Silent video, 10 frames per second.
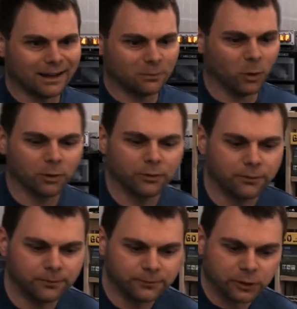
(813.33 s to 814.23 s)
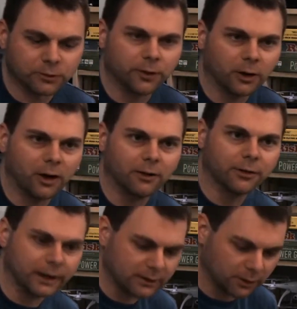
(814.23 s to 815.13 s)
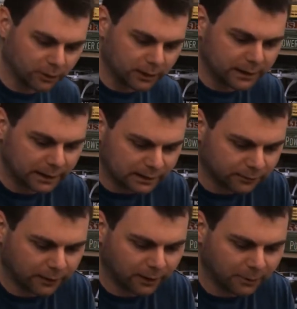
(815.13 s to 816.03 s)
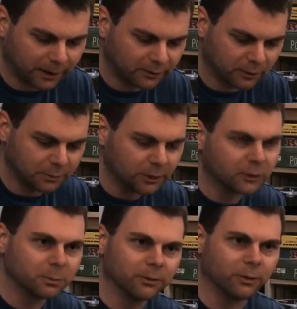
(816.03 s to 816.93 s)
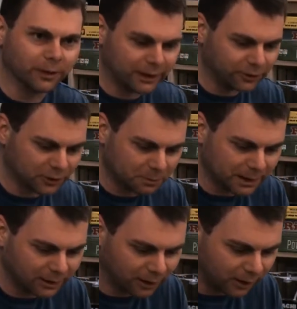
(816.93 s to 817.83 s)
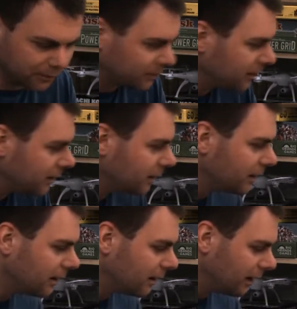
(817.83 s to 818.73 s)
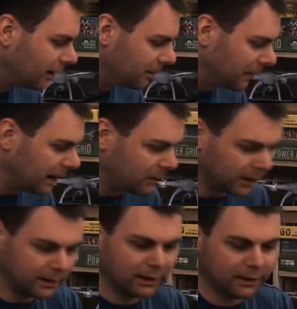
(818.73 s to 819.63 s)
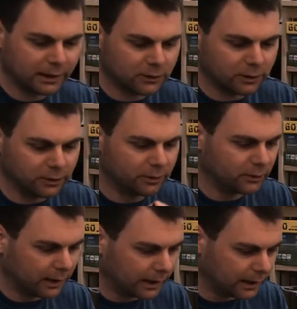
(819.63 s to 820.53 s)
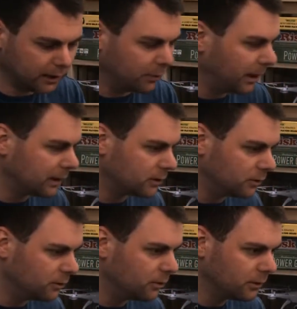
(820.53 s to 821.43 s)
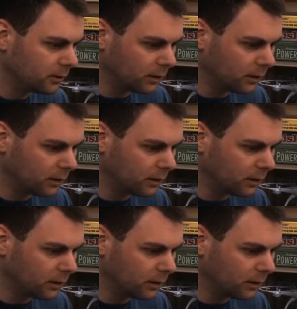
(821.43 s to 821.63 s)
it won't just fall off on its own. It takes a fair amount of abuse before they just peel off. Anyway, now that that's glued, I can go back to